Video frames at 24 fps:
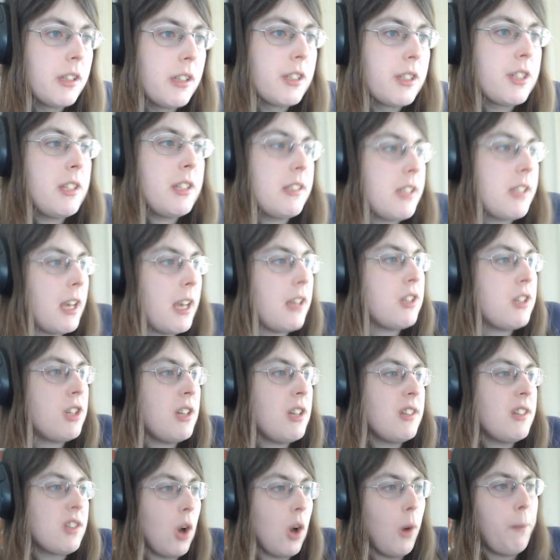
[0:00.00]
She said she
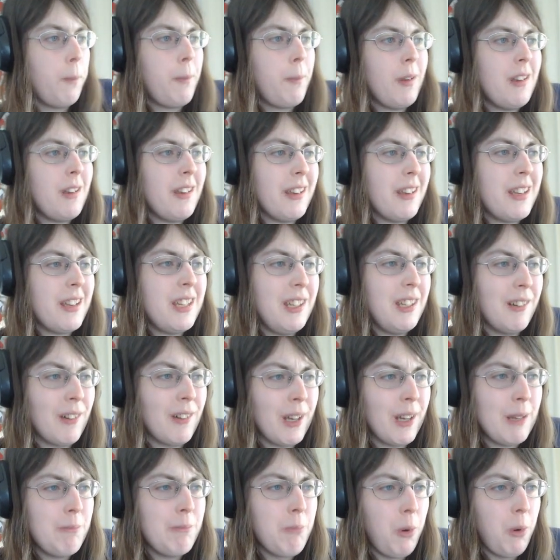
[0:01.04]
is open to
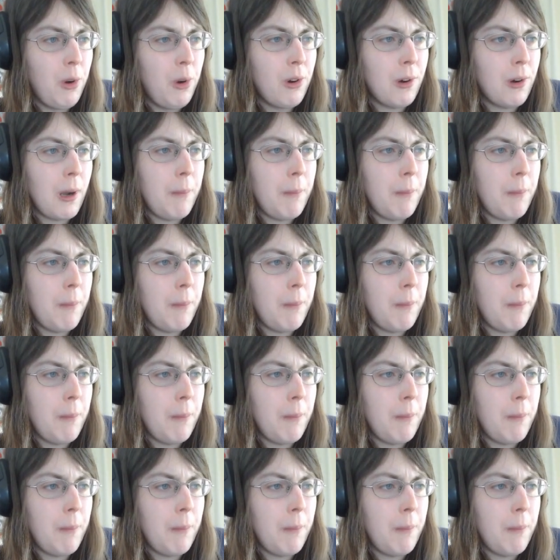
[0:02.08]
hearing more